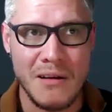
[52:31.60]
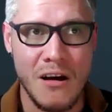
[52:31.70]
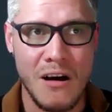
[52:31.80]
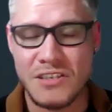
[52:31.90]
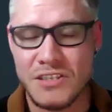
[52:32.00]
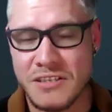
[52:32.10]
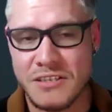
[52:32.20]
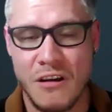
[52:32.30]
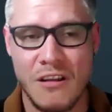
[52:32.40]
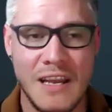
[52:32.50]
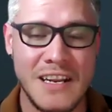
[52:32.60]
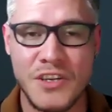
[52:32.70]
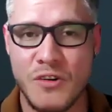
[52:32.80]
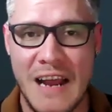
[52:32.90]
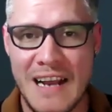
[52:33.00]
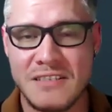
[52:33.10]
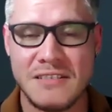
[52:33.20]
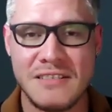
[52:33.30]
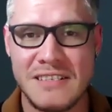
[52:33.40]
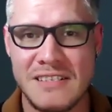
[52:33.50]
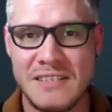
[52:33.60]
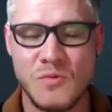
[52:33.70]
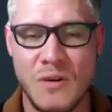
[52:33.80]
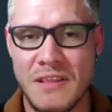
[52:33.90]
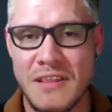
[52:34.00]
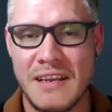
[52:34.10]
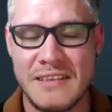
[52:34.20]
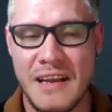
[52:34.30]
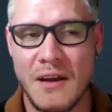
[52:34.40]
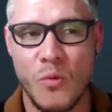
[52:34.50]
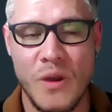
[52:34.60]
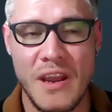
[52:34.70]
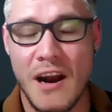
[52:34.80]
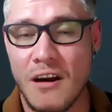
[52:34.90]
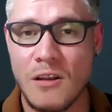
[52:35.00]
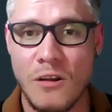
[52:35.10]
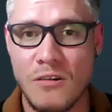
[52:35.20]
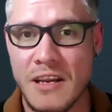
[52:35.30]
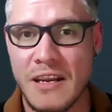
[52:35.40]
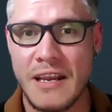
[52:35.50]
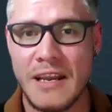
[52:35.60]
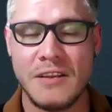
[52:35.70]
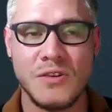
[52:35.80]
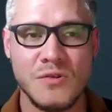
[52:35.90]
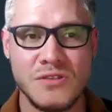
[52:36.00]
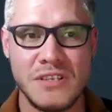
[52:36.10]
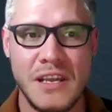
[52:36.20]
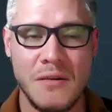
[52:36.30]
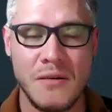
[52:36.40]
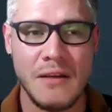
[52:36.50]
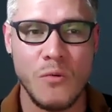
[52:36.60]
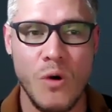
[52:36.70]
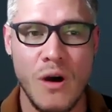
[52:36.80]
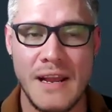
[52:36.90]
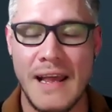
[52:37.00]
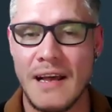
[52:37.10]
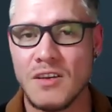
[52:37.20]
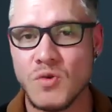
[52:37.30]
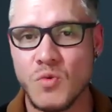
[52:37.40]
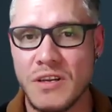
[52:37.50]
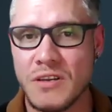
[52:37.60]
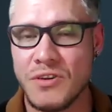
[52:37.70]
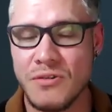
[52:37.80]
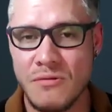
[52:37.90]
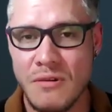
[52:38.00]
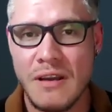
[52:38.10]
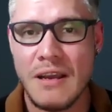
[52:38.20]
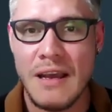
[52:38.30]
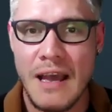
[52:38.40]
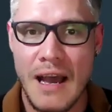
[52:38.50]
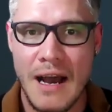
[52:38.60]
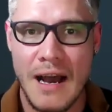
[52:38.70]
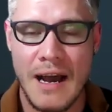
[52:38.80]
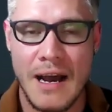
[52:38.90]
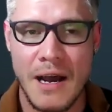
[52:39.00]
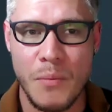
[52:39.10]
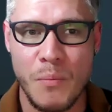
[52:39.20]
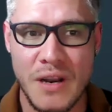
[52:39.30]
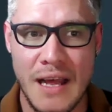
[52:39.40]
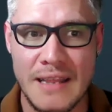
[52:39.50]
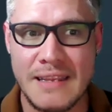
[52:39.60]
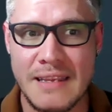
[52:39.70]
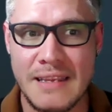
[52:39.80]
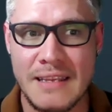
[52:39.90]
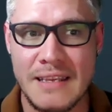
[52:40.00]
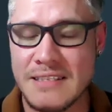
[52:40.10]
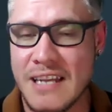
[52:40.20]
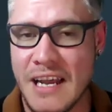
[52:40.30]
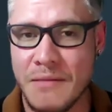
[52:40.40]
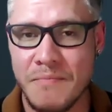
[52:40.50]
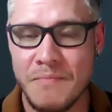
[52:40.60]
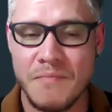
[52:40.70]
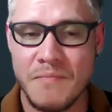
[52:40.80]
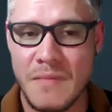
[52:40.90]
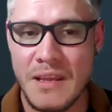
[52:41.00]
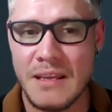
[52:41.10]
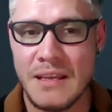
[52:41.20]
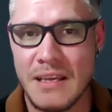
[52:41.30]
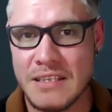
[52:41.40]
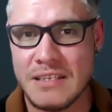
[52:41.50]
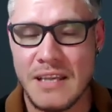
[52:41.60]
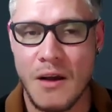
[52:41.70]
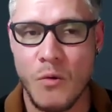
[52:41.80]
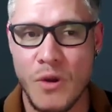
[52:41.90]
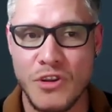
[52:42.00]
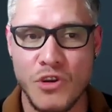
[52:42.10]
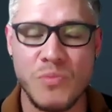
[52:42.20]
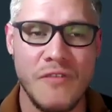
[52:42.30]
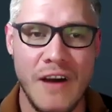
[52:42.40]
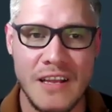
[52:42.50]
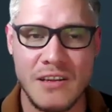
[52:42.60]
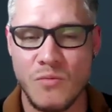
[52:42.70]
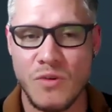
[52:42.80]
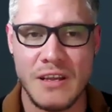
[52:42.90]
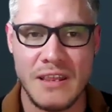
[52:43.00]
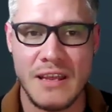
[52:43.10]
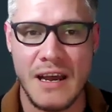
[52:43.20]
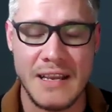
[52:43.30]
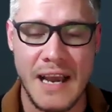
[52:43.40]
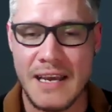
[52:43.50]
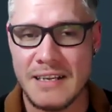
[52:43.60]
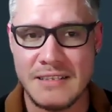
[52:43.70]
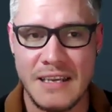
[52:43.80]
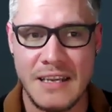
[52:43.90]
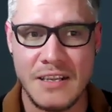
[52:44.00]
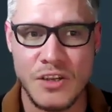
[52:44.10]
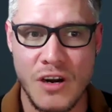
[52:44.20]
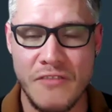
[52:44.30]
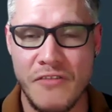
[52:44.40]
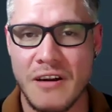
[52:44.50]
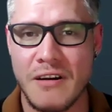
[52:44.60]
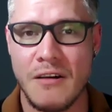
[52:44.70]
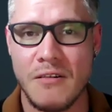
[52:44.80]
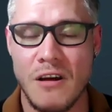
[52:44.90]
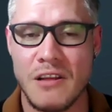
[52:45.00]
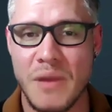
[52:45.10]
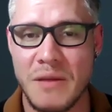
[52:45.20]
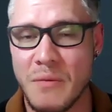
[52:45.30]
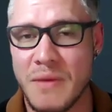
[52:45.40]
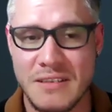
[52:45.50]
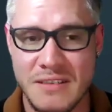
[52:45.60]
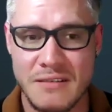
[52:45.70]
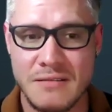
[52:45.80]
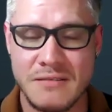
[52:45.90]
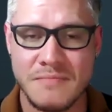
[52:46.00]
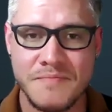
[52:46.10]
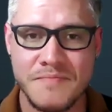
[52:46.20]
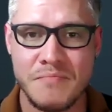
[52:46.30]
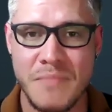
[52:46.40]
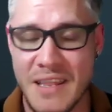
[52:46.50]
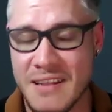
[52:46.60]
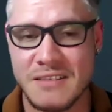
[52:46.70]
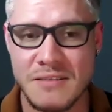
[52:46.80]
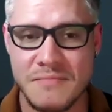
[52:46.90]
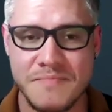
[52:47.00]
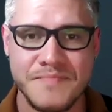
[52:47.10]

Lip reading: auctions, online interactions, this is one thing that we are looking into, seeing what else we could do. But at this time, it's we do provide them with guidance and try and figure out other payment methods.